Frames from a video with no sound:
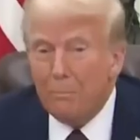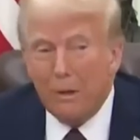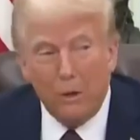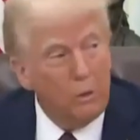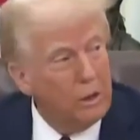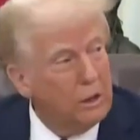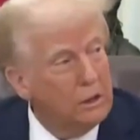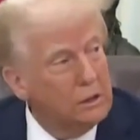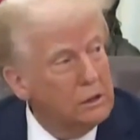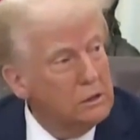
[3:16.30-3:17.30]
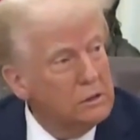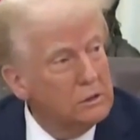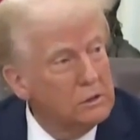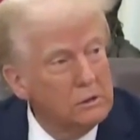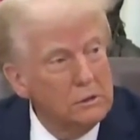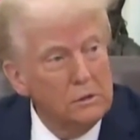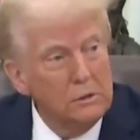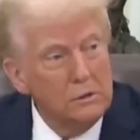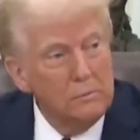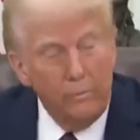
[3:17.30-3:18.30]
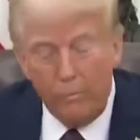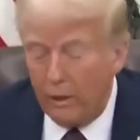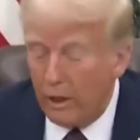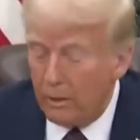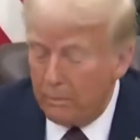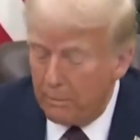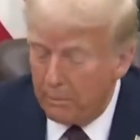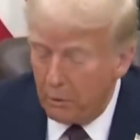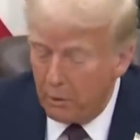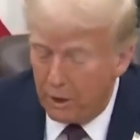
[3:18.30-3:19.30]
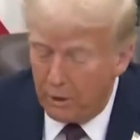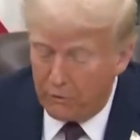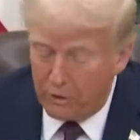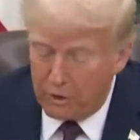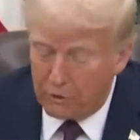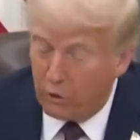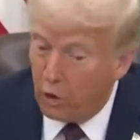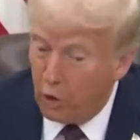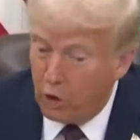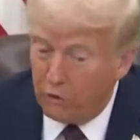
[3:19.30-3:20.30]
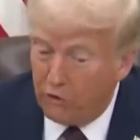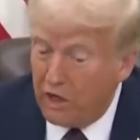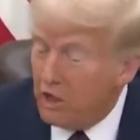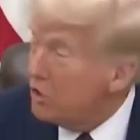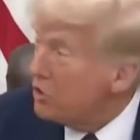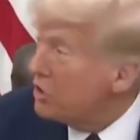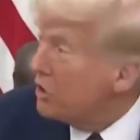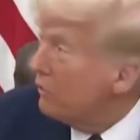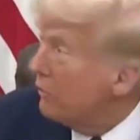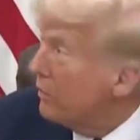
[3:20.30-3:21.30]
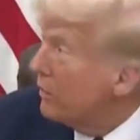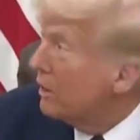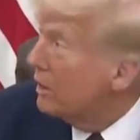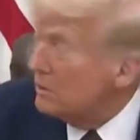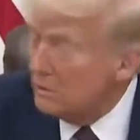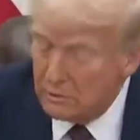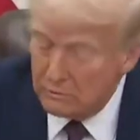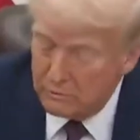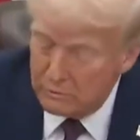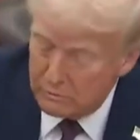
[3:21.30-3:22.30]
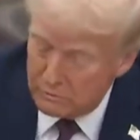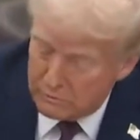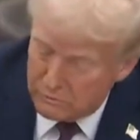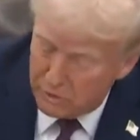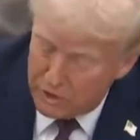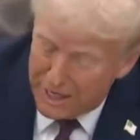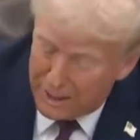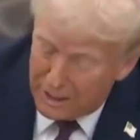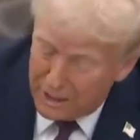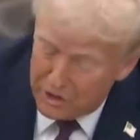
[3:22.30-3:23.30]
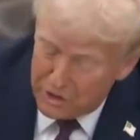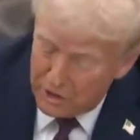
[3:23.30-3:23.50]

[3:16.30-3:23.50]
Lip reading: flailing in desperation, trying to deflect, dodge, and deny. But the truth had already